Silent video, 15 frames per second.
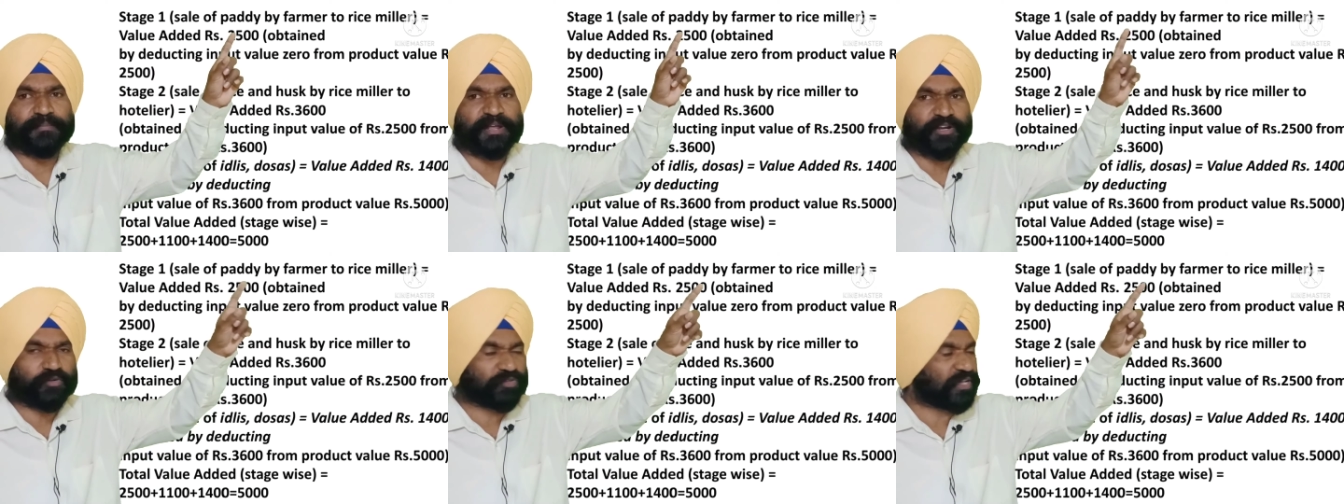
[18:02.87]

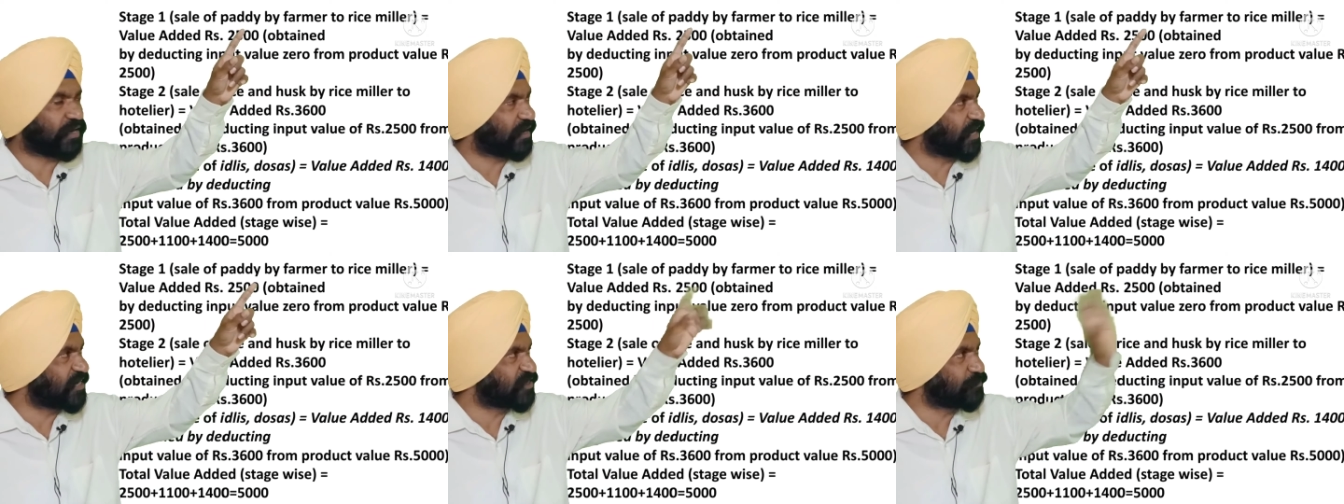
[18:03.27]
to the
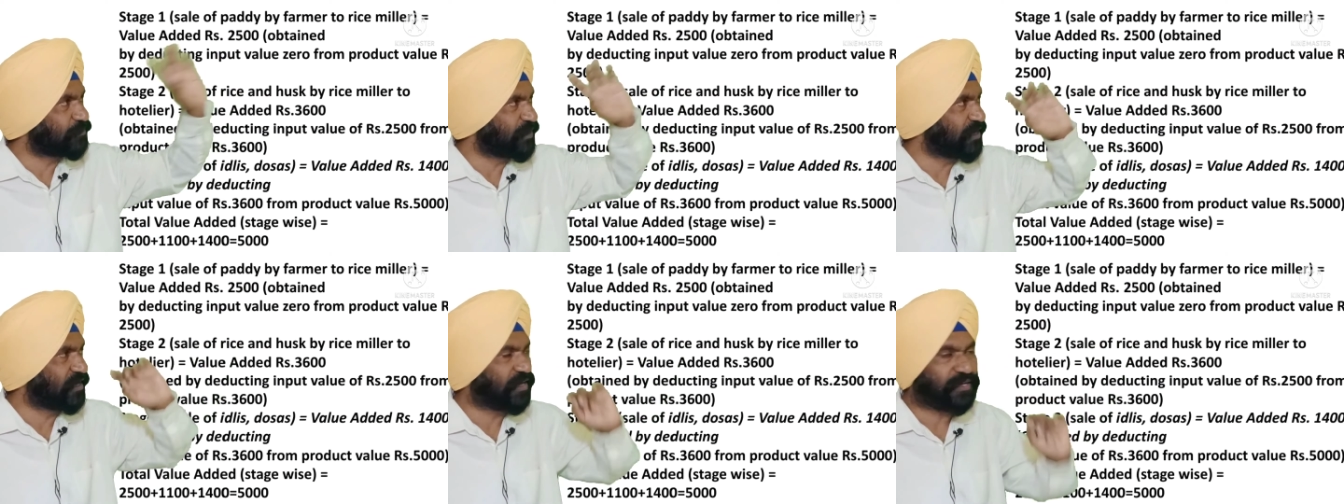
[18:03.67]
rice
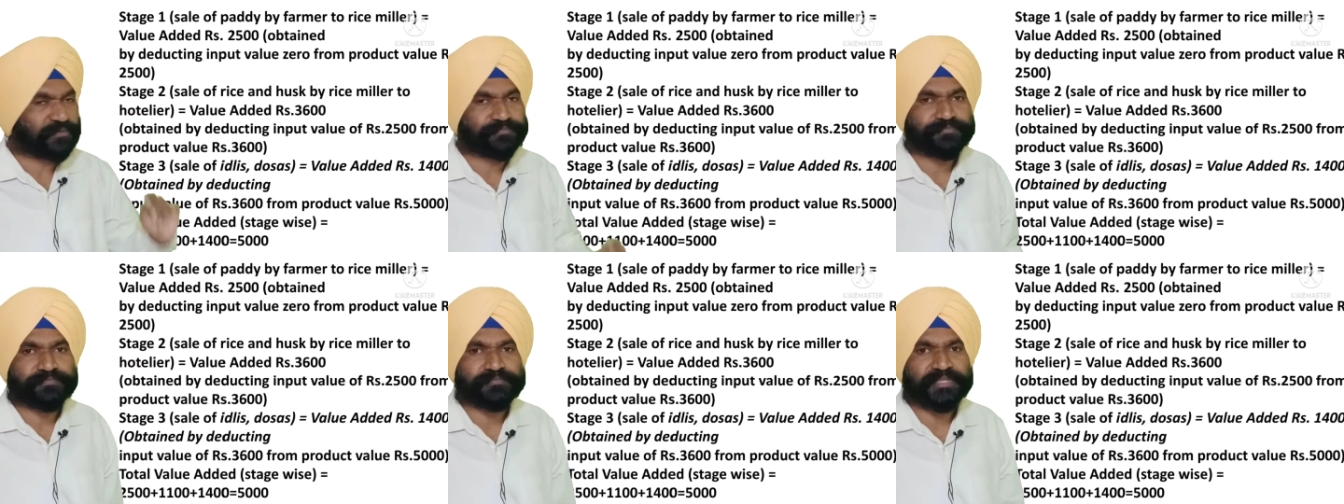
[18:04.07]
miller
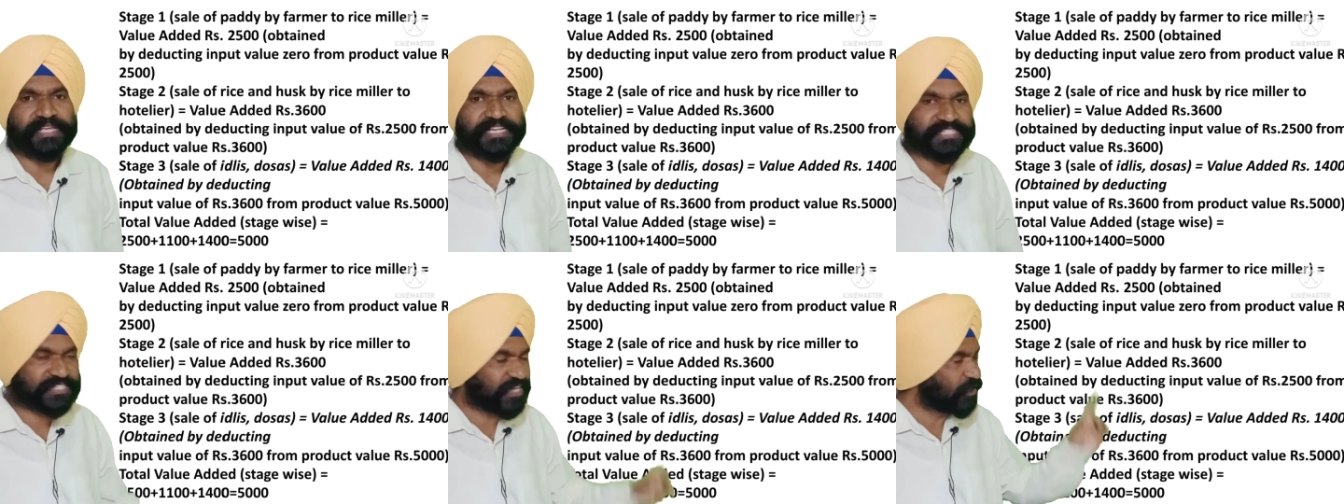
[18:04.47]

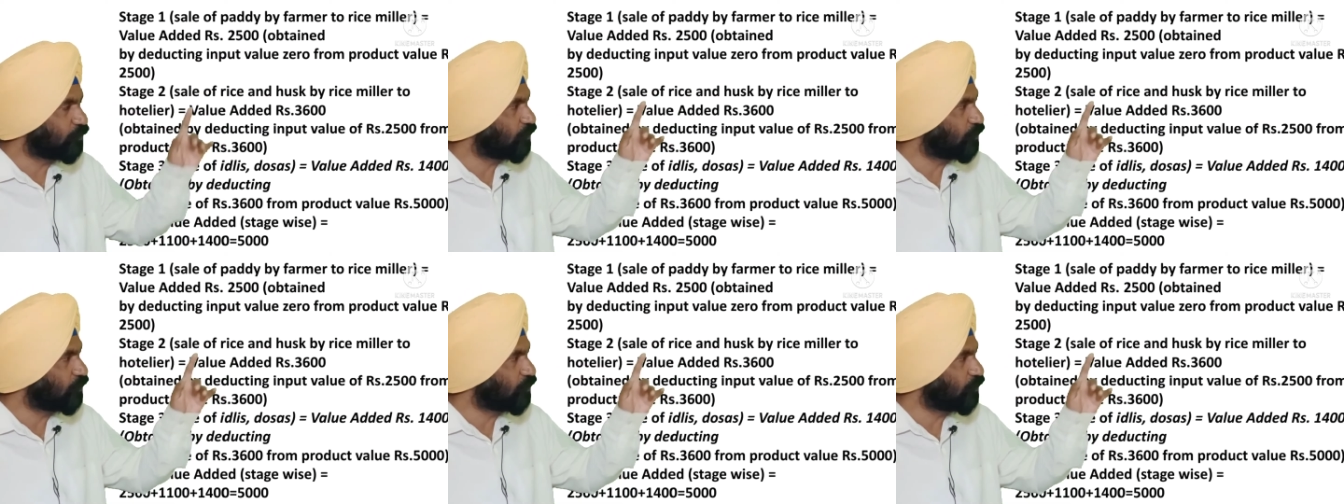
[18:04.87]
is equal